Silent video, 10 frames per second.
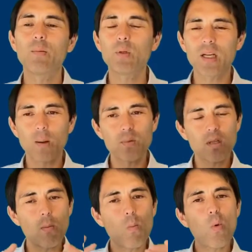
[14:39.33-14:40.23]
And becomes
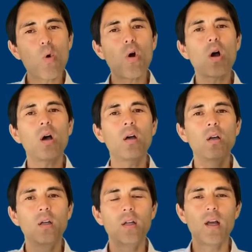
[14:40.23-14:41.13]
a more
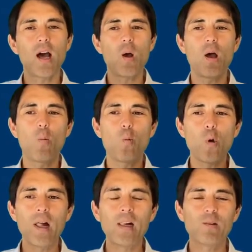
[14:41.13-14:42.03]

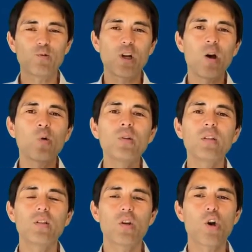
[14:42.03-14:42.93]

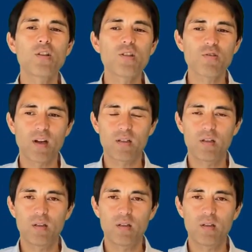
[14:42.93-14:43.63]
well-rounded construct